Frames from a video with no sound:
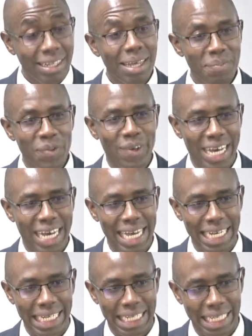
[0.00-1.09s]
Times were
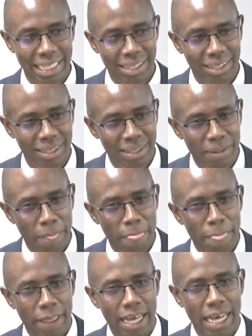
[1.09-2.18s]
hard.
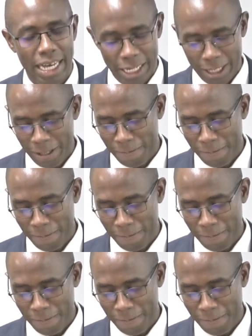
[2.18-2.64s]
And